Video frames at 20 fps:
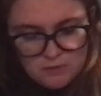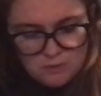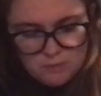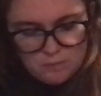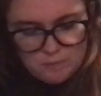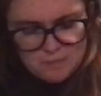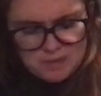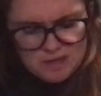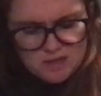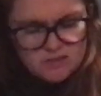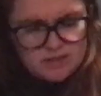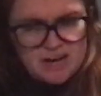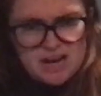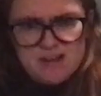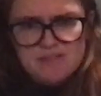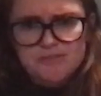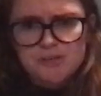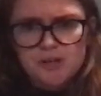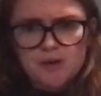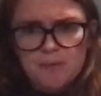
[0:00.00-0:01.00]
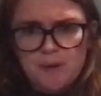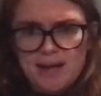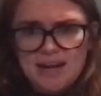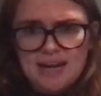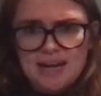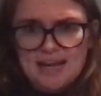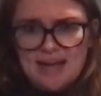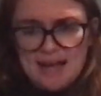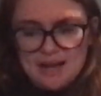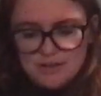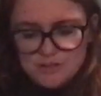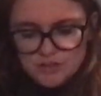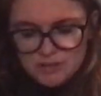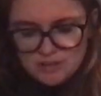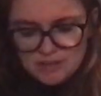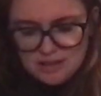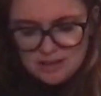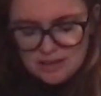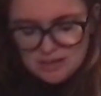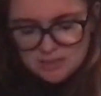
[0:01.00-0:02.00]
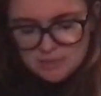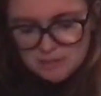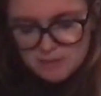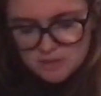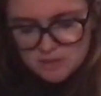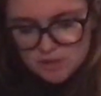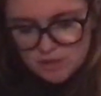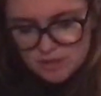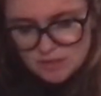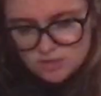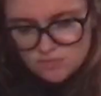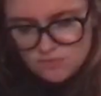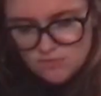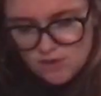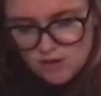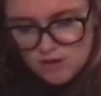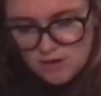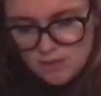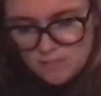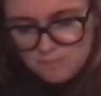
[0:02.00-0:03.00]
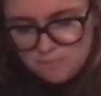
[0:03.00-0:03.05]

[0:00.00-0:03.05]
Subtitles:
Would be great for a wedding, actually, especially this fall.